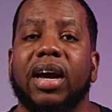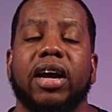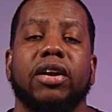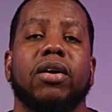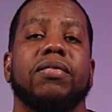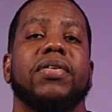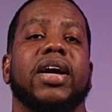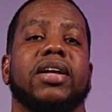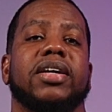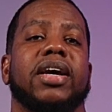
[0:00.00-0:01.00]
And don't
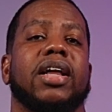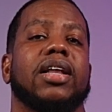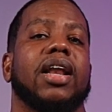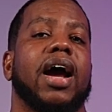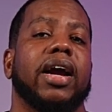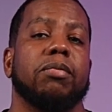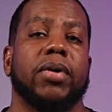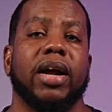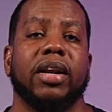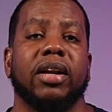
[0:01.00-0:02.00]
forget to hit the like
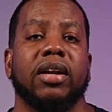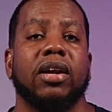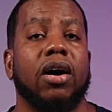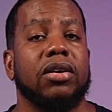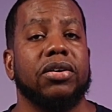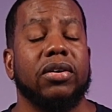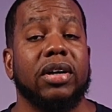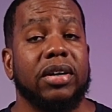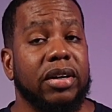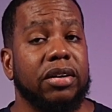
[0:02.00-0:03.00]
button. Also,
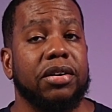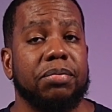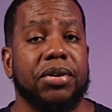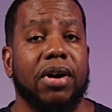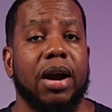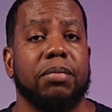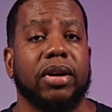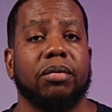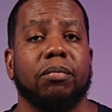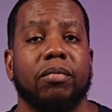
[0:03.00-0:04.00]
consider subscribing.